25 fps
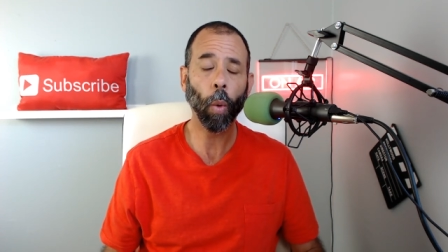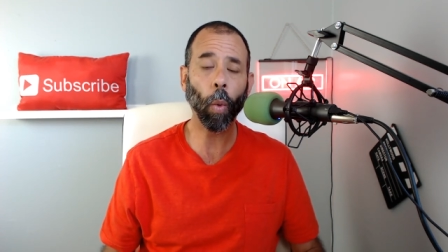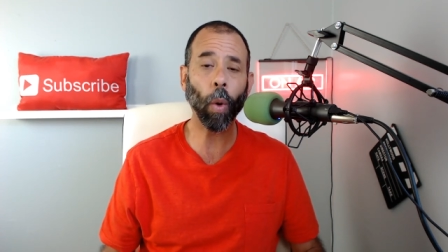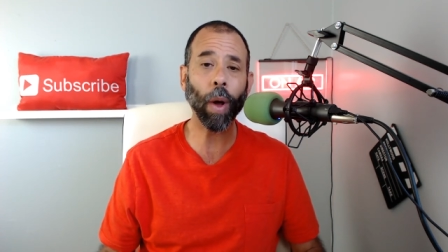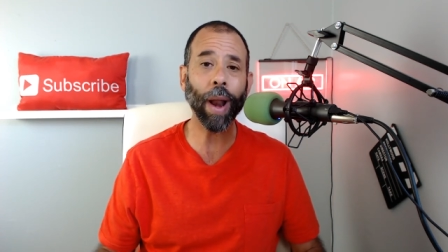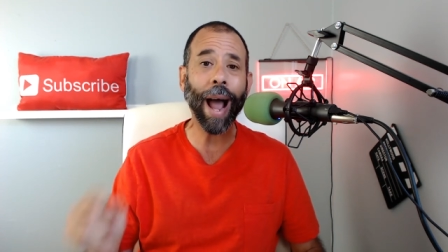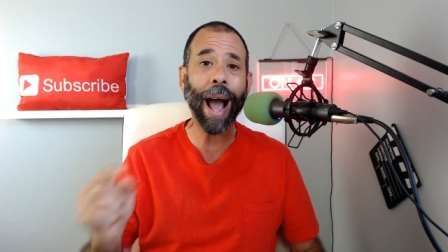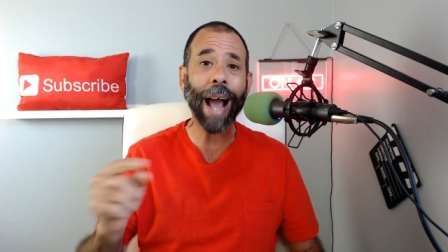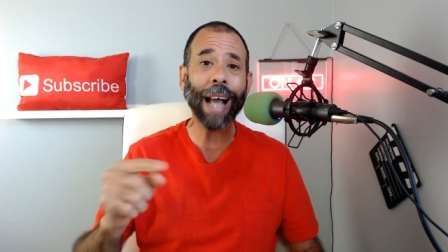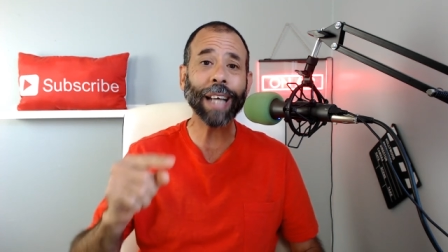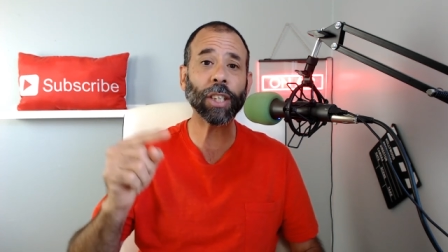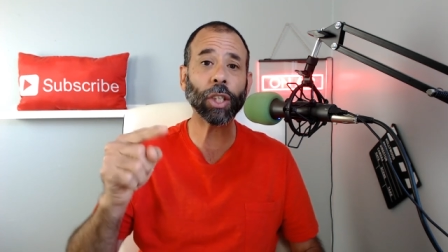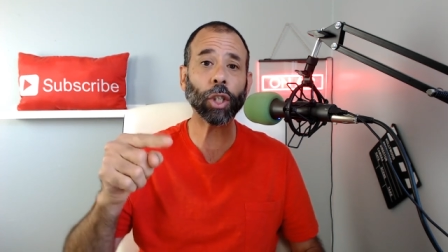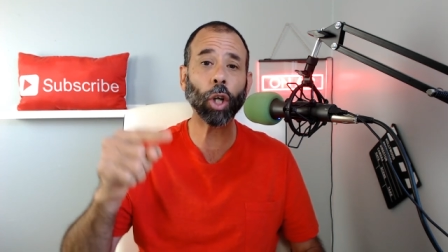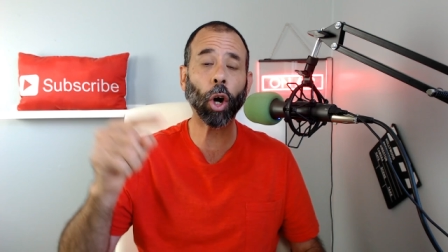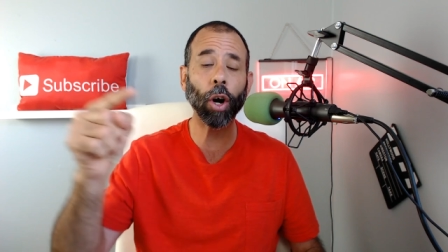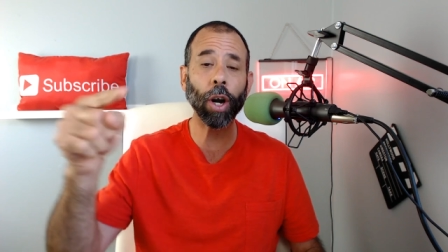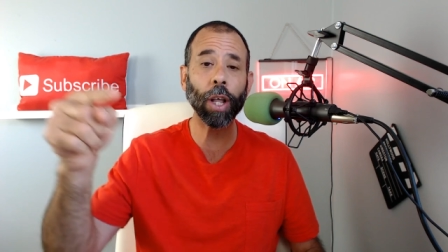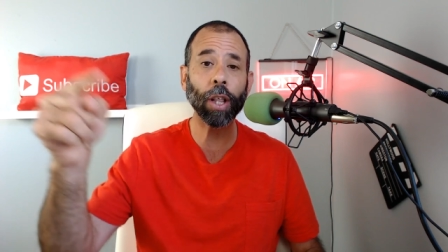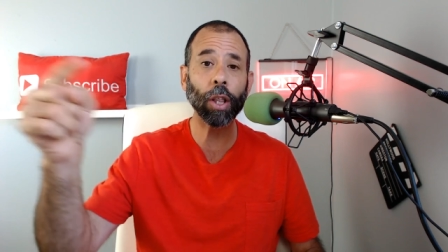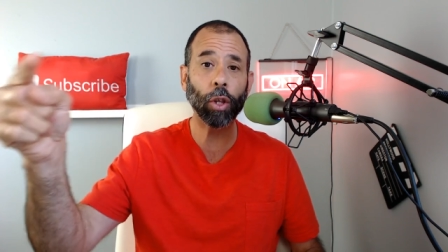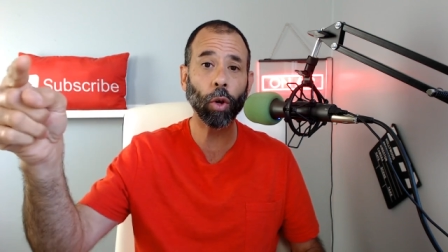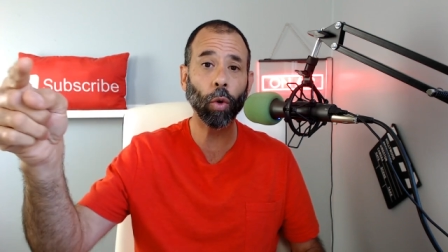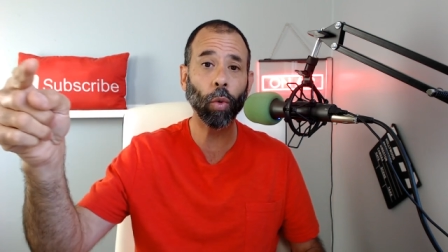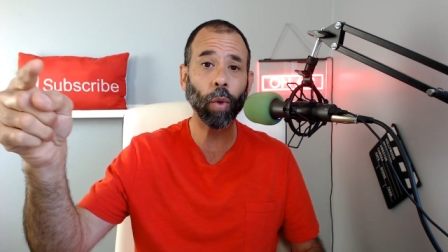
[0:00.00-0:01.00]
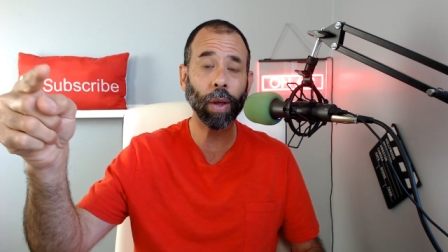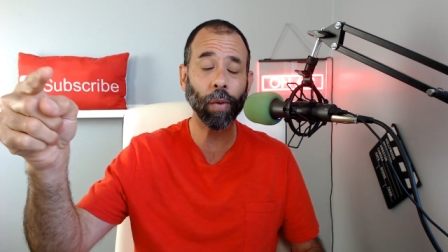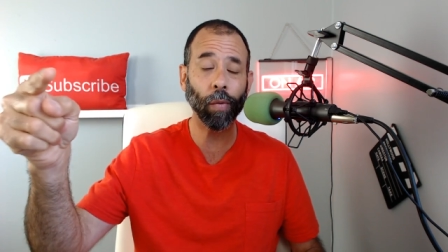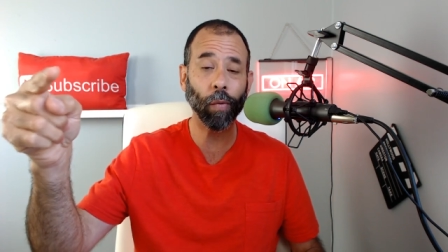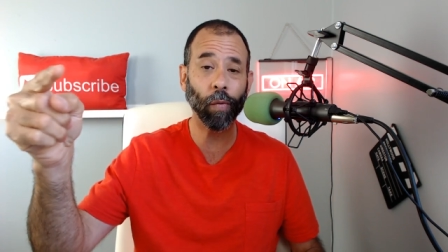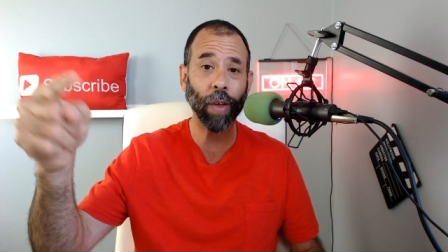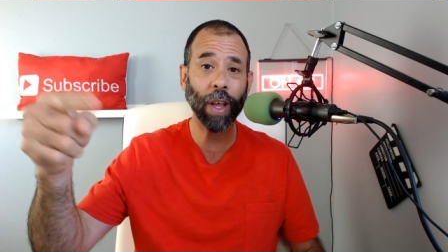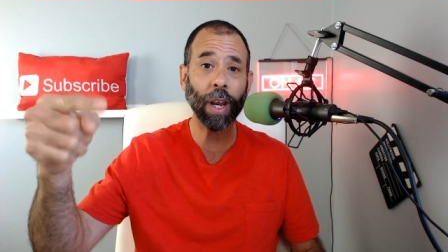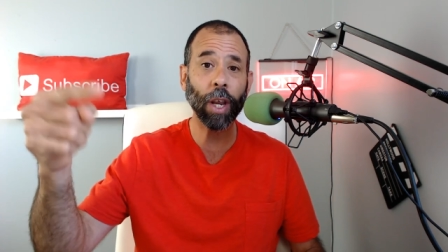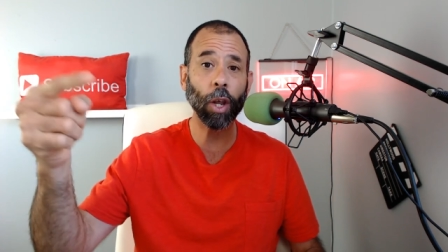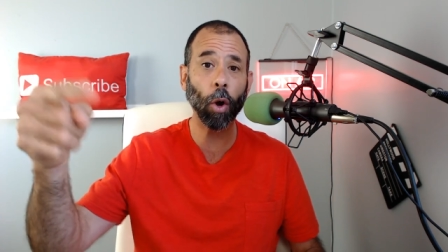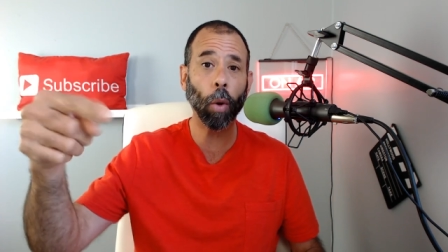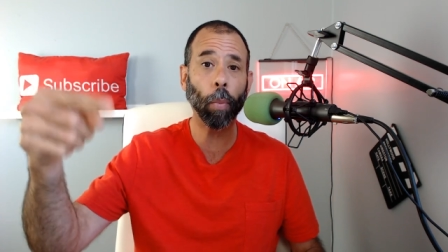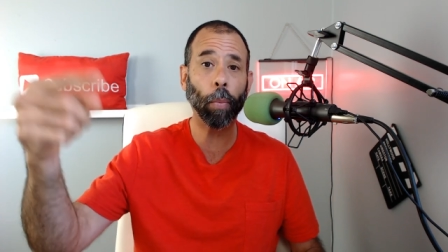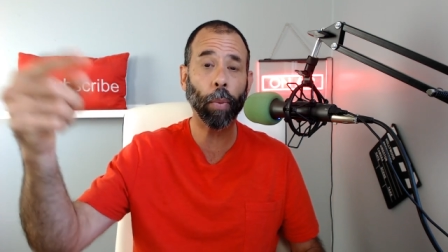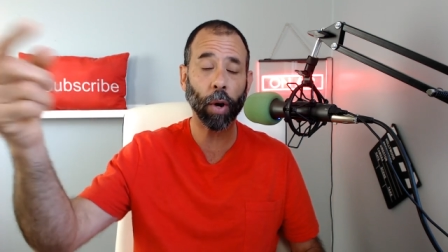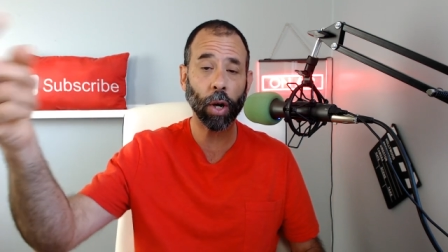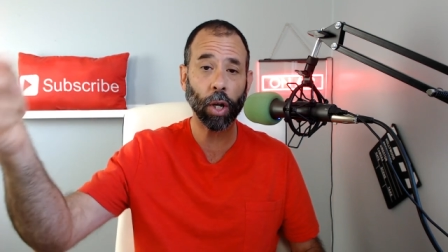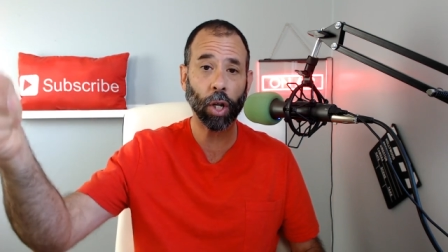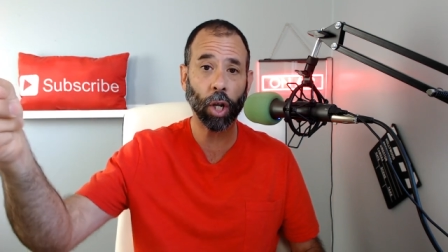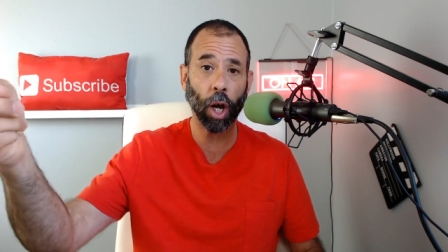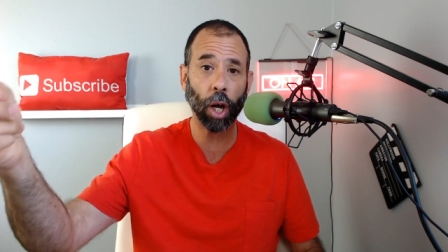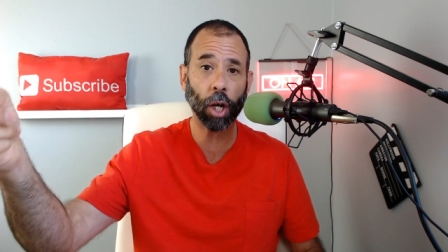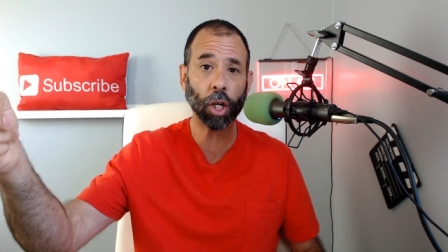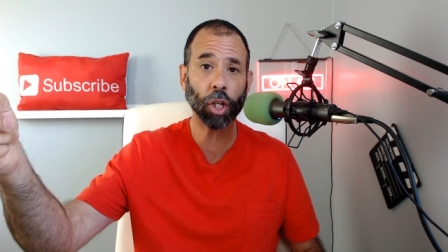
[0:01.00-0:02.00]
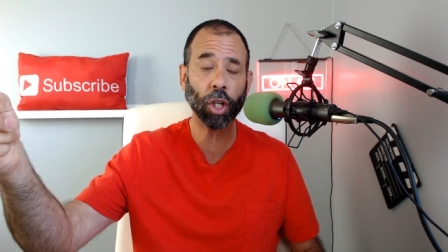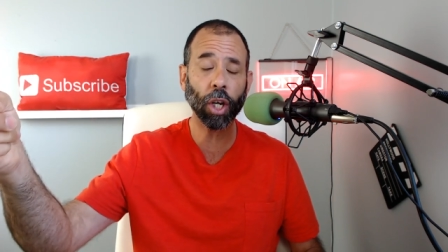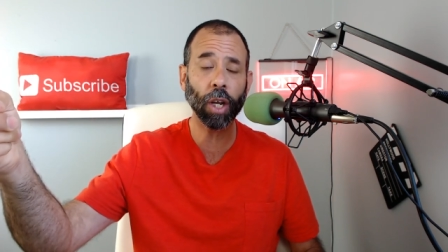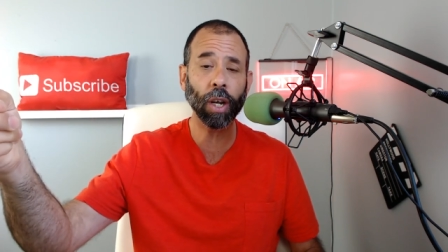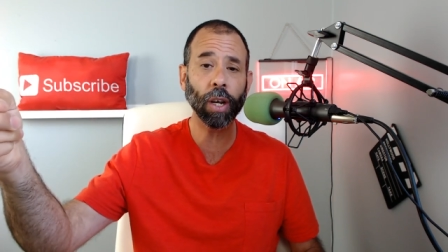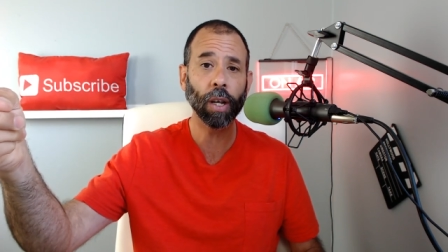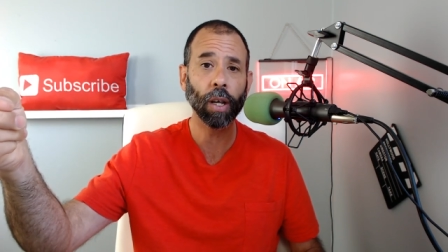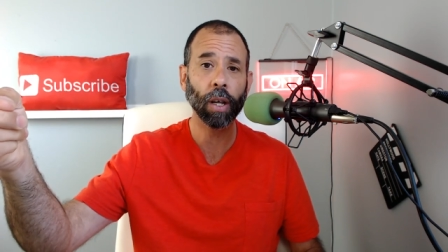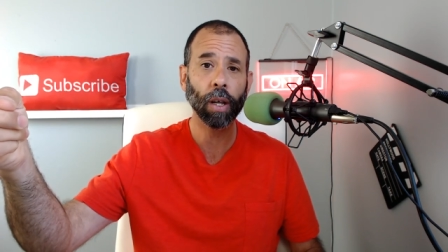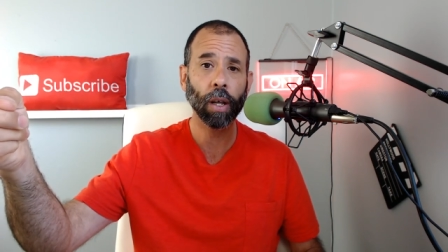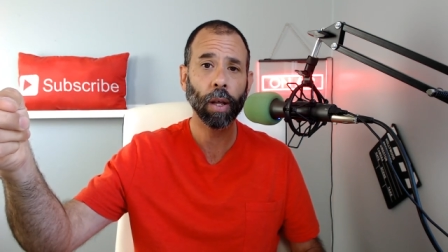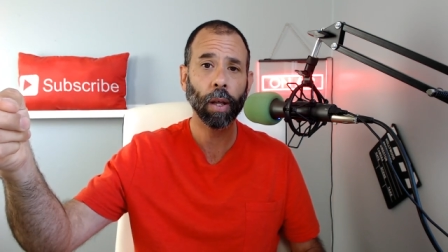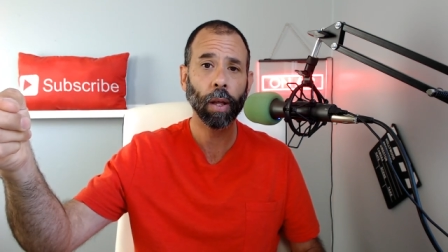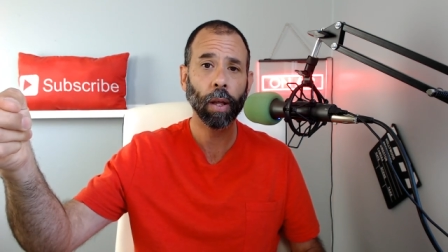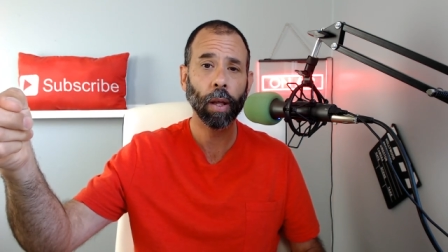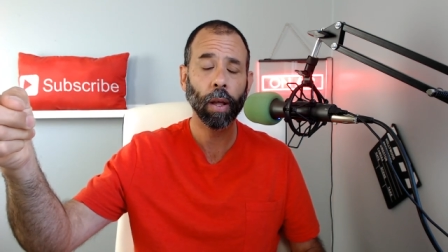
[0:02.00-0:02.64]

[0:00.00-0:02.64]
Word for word: When I started doing video production,